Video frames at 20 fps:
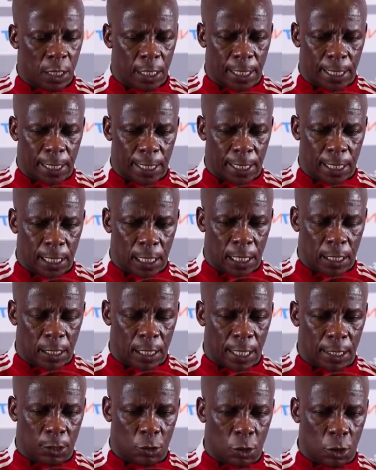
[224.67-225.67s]

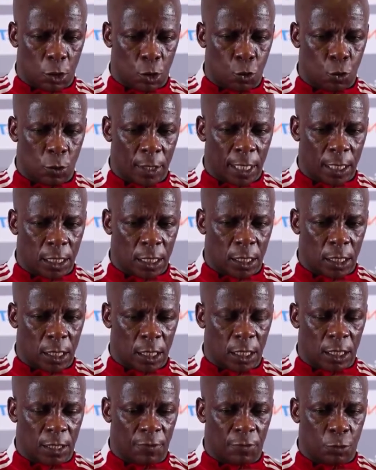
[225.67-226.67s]
I don't look at
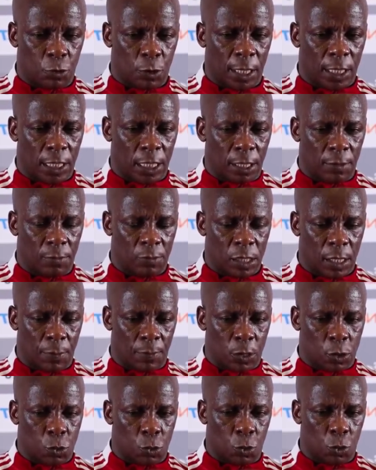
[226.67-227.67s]
individual teams.
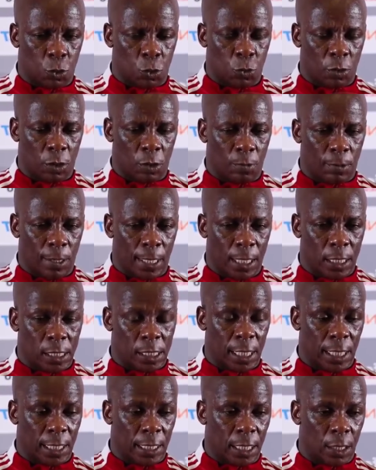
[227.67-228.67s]
AmaZulu doing well,
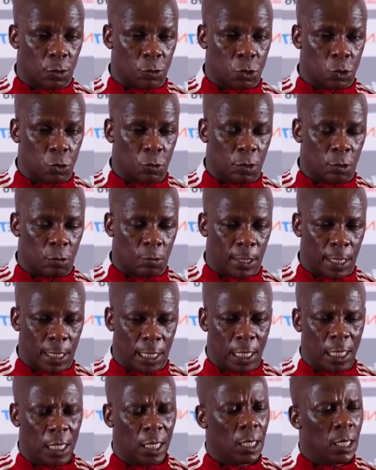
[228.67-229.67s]
Sundowns doing
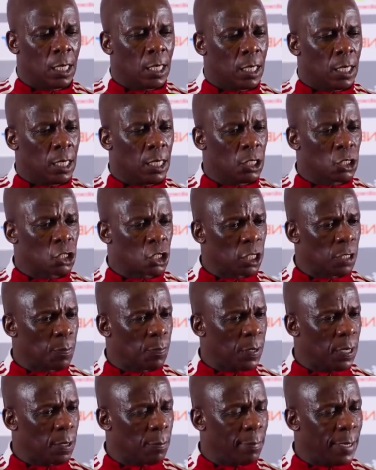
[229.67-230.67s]
well, history
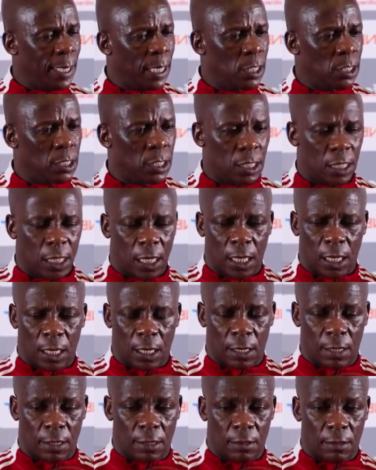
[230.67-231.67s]
being made,
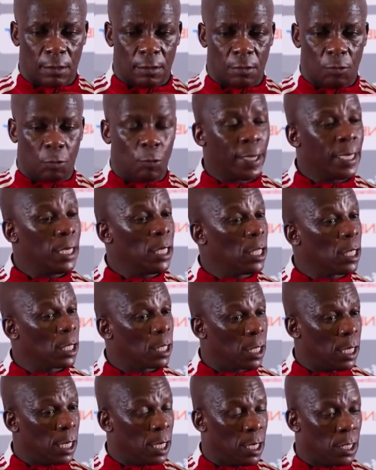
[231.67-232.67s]
the
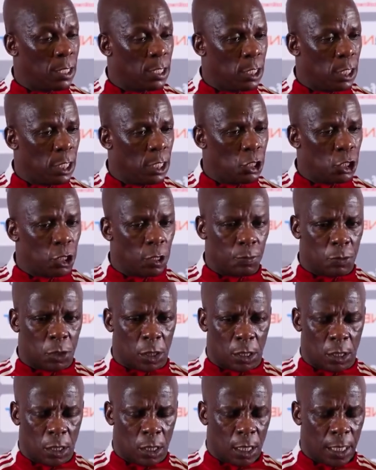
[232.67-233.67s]
winning in
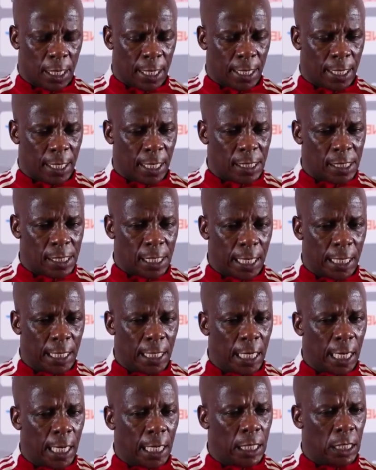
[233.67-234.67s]
Egypt against
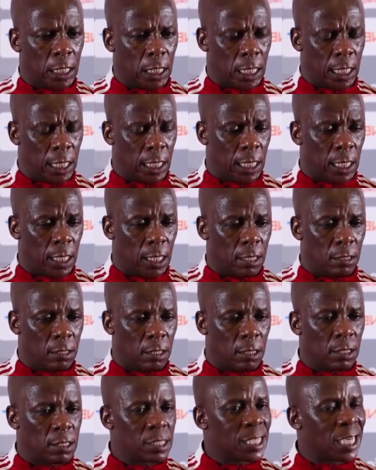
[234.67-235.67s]
Ali.
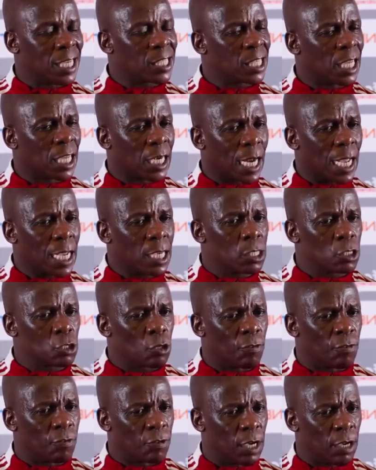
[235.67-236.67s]
It's just a rise
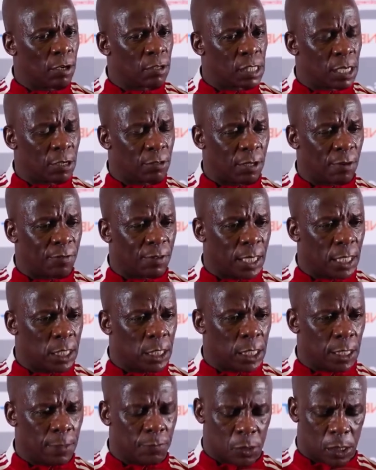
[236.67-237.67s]
of South
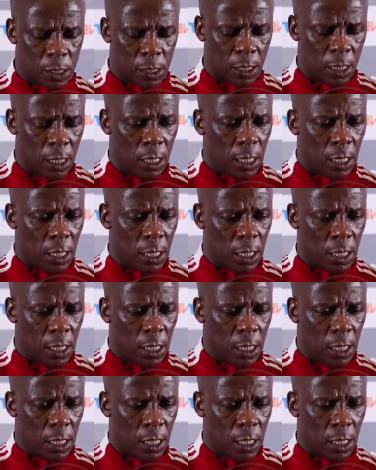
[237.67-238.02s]
African teams.